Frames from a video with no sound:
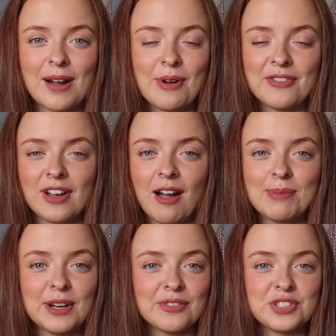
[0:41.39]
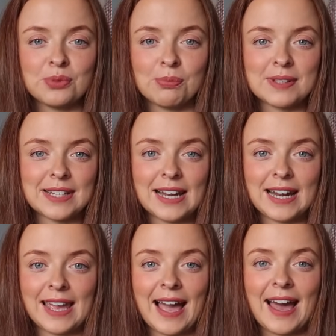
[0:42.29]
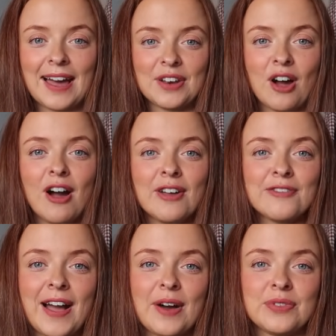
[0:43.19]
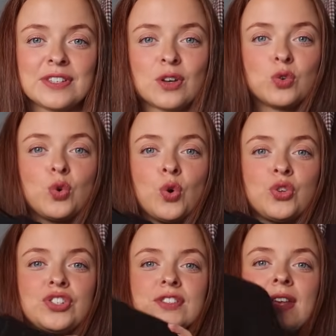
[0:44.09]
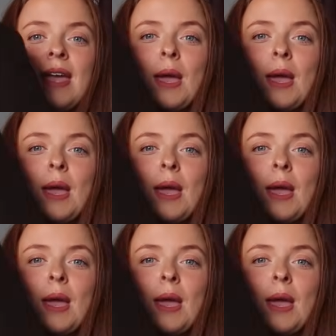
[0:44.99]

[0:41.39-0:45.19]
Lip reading: However, I've been loving jumpers lately and I found this gorgeous